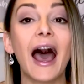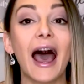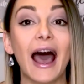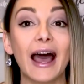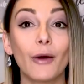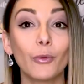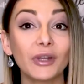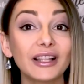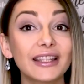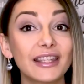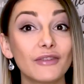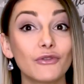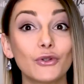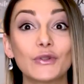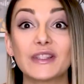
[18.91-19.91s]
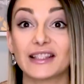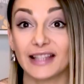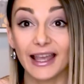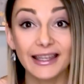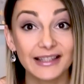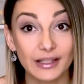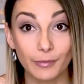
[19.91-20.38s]
I will give you
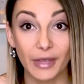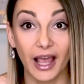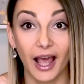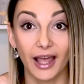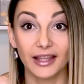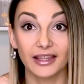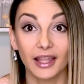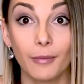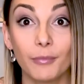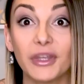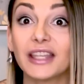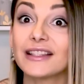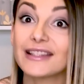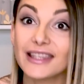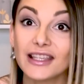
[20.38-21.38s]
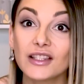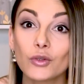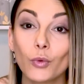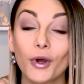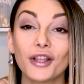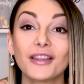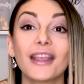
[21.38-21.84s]
science behind them, because guess
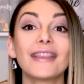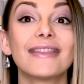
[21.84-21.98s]
what?